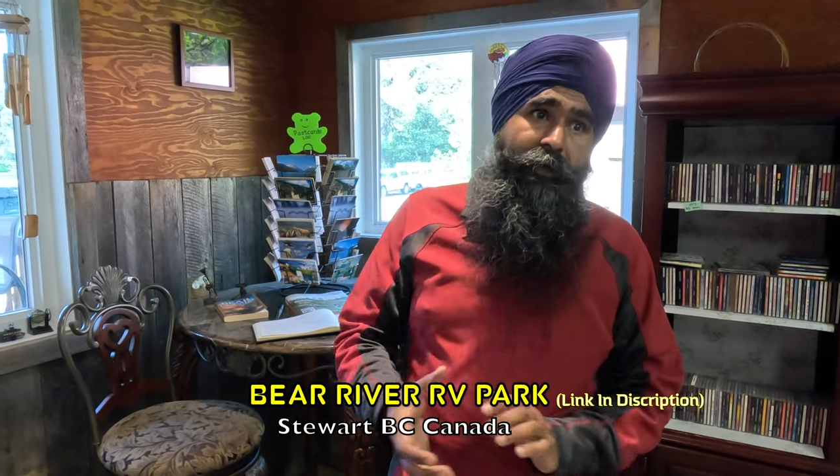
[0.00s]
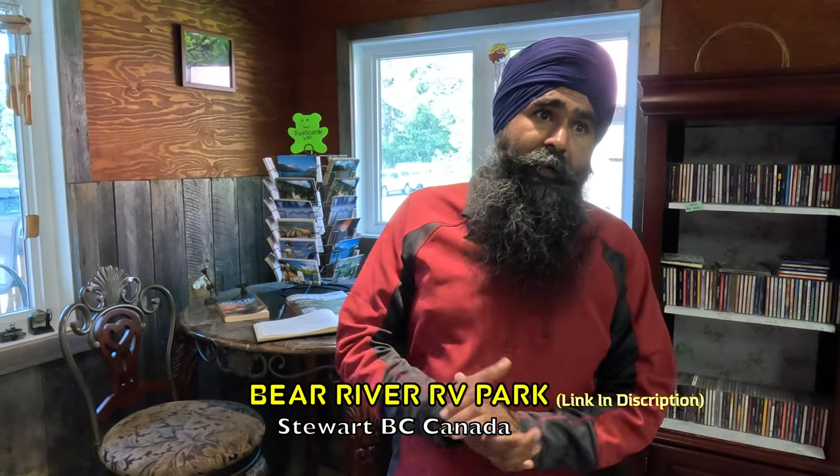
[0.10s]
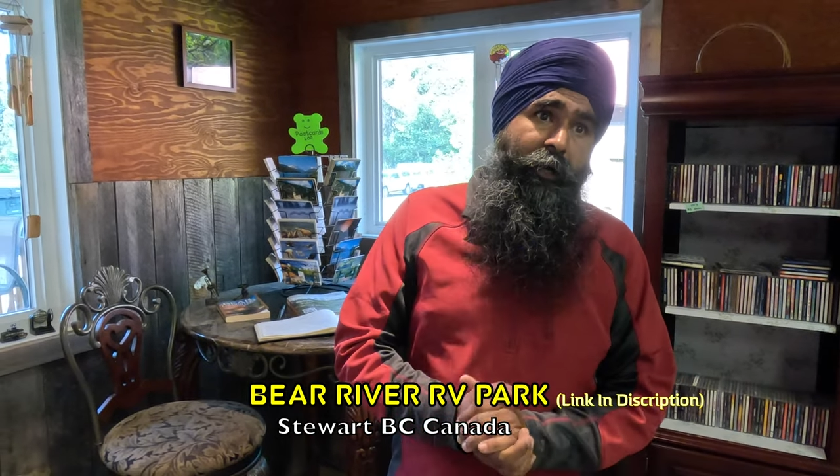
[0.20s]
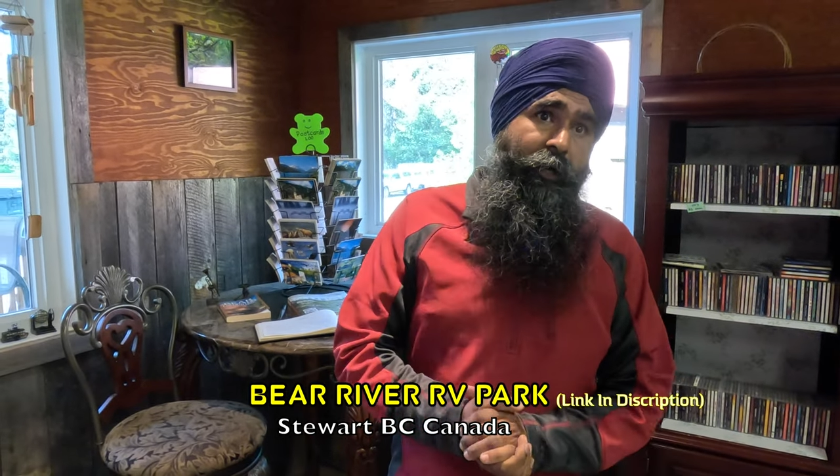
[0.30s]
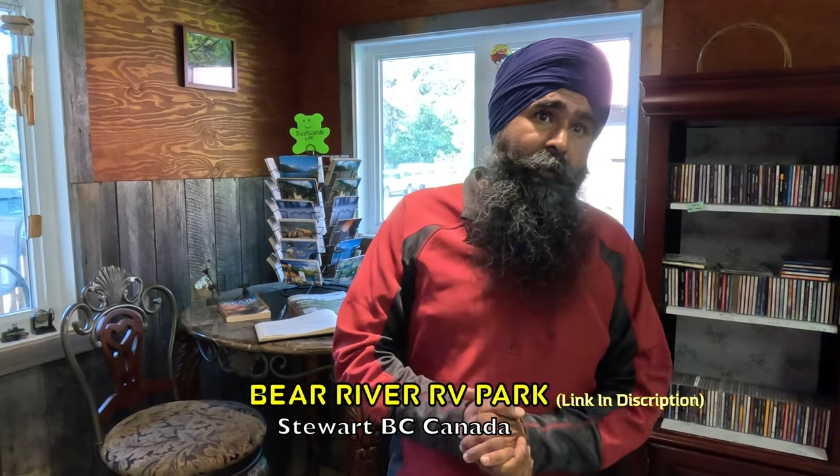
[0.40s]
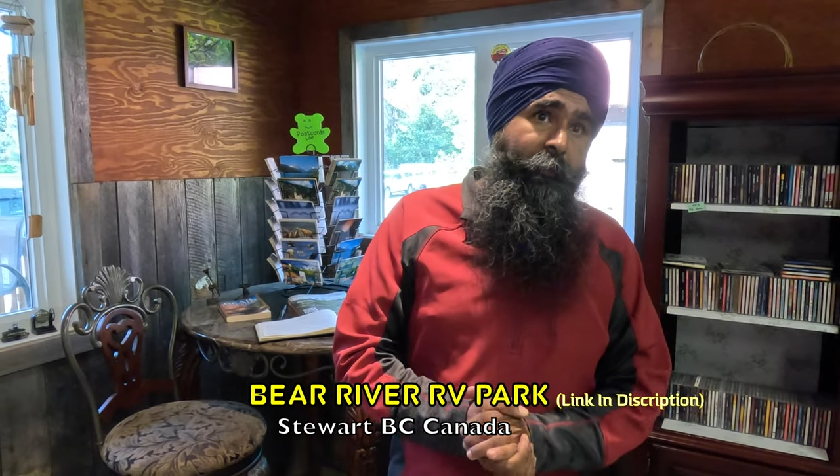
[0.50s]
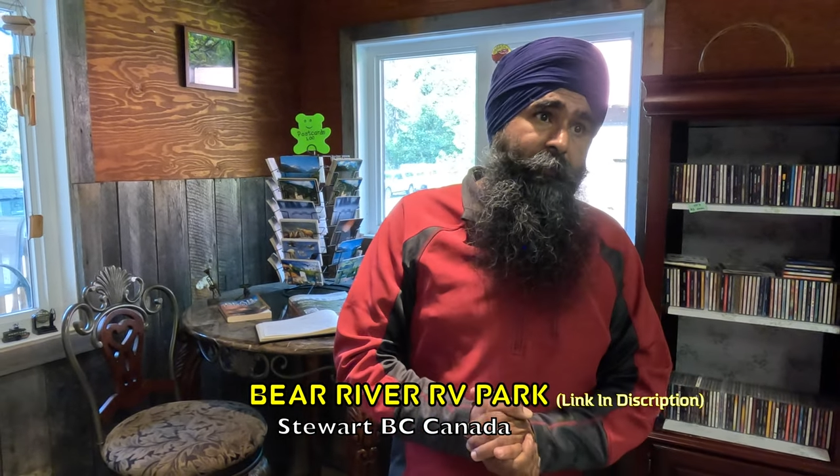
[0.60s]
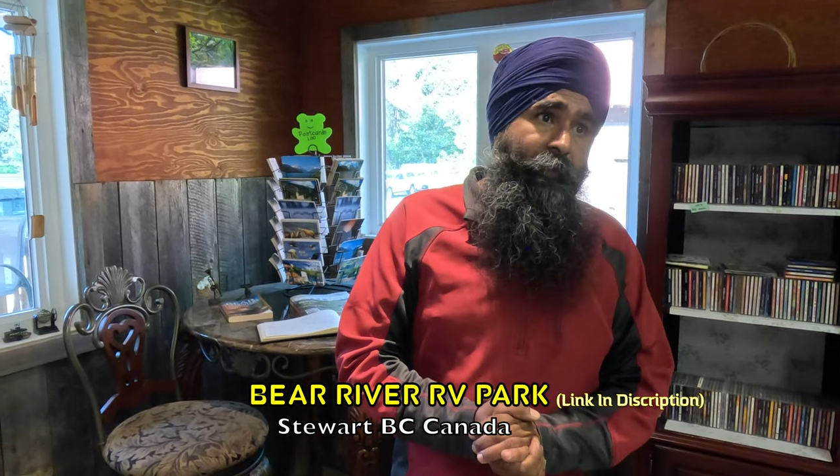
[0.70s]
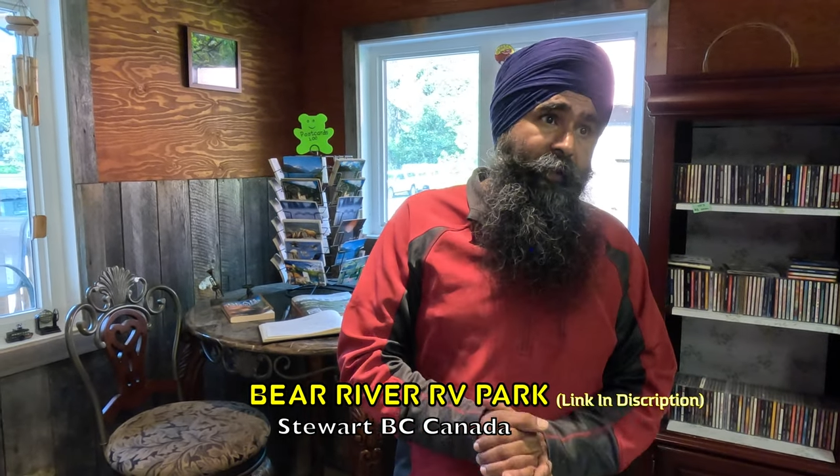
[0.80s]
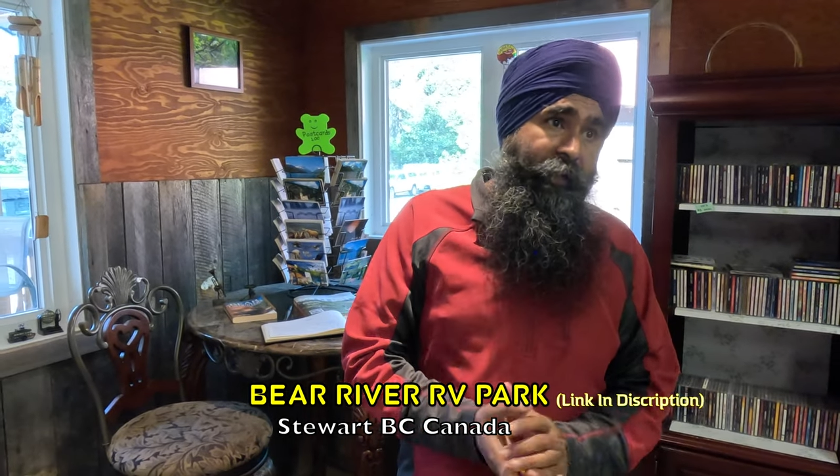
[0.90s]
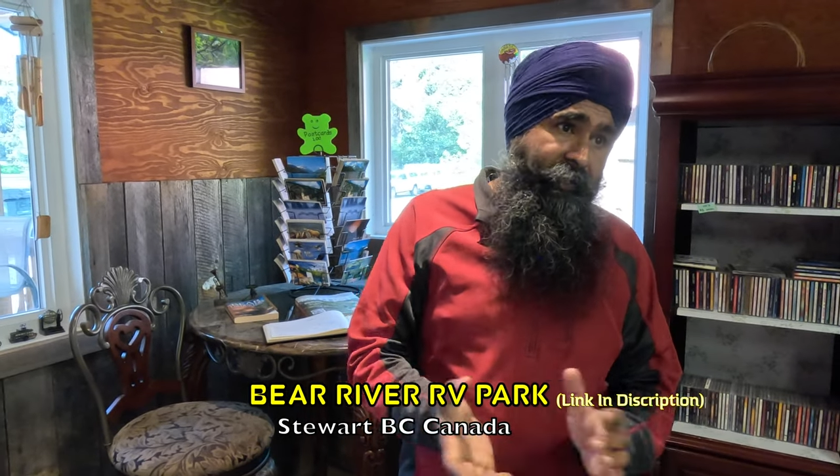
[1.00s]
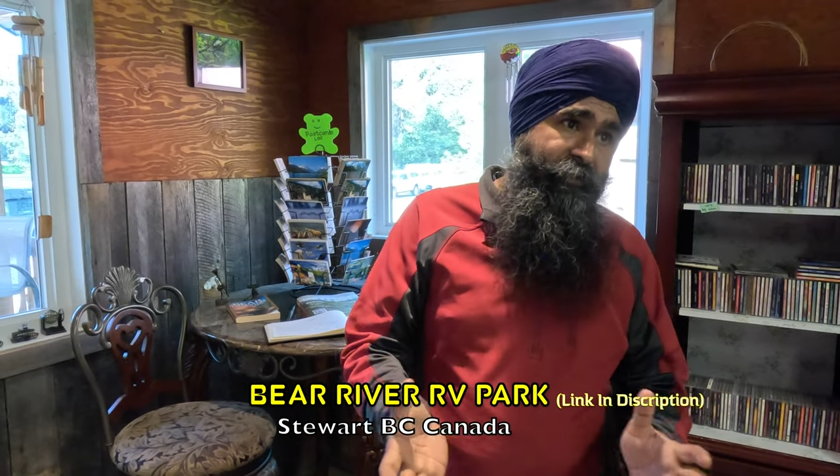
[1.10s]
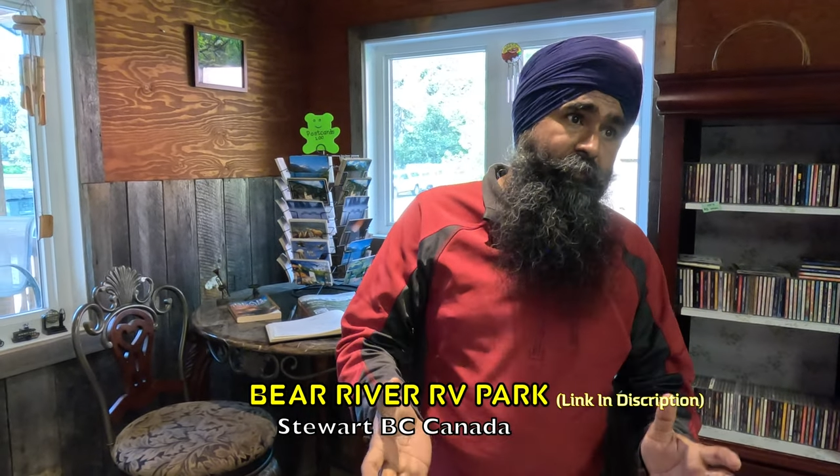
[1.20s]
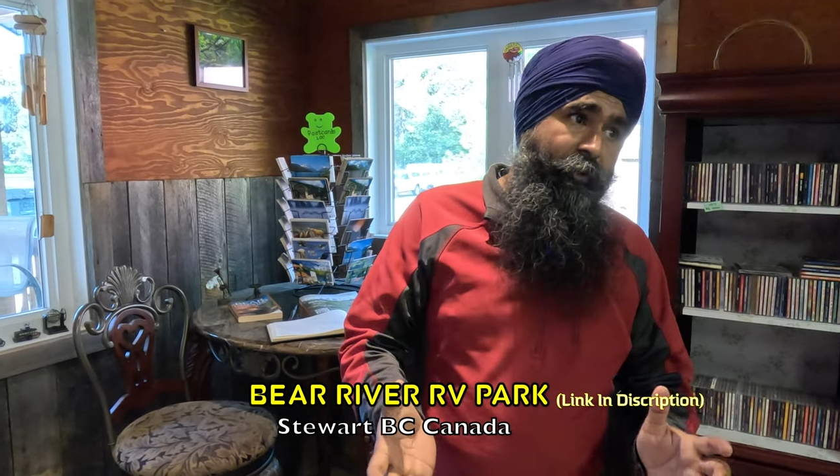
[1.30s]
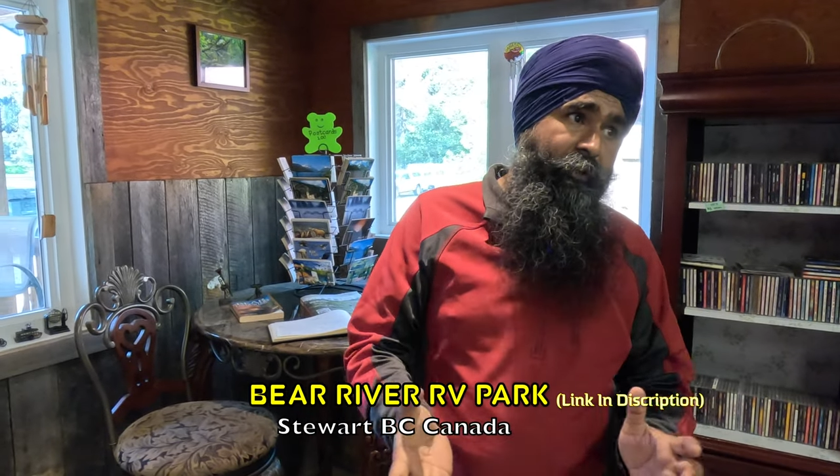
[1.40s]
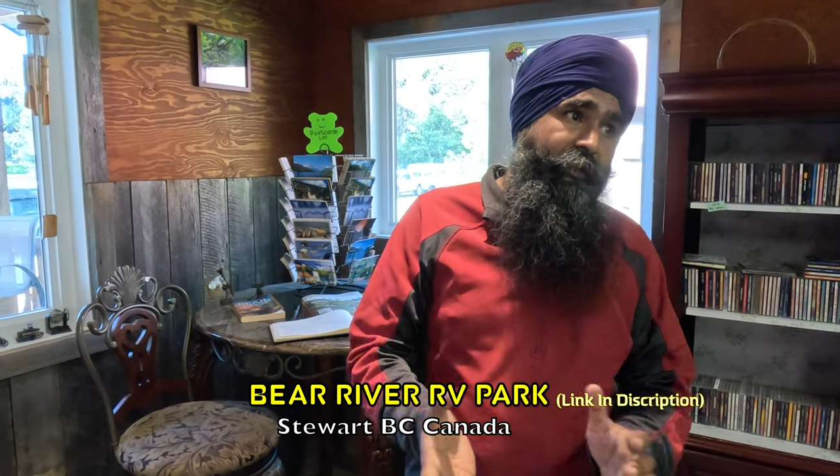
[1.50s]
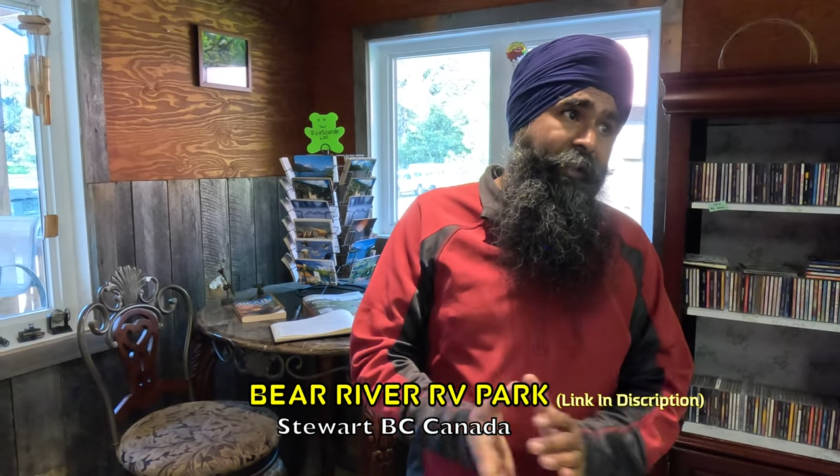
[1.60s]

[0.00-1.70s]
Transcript: Um, I asked about it